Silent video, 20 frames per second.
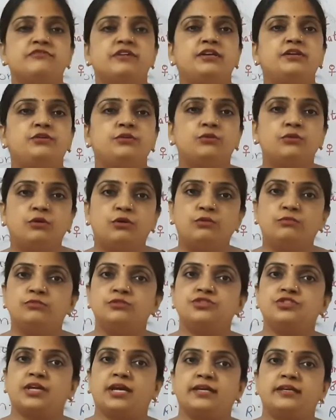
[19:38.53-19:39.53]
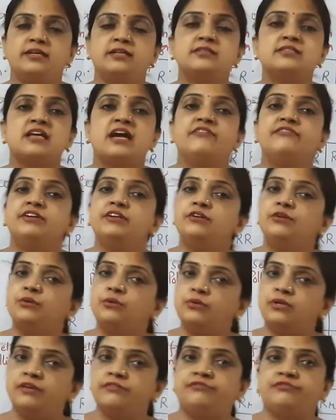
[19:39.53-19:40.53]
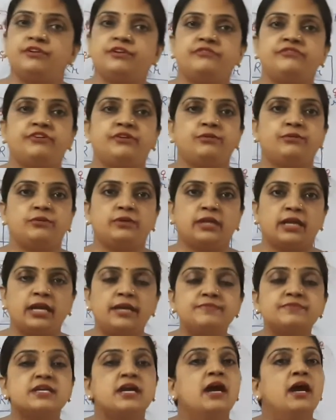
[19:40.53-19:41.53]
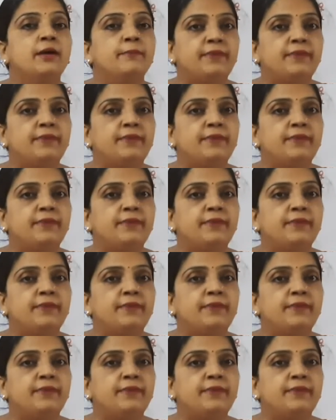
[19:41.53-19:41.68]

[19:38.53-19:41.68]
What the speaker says: when two homozygous having two different phenotypes,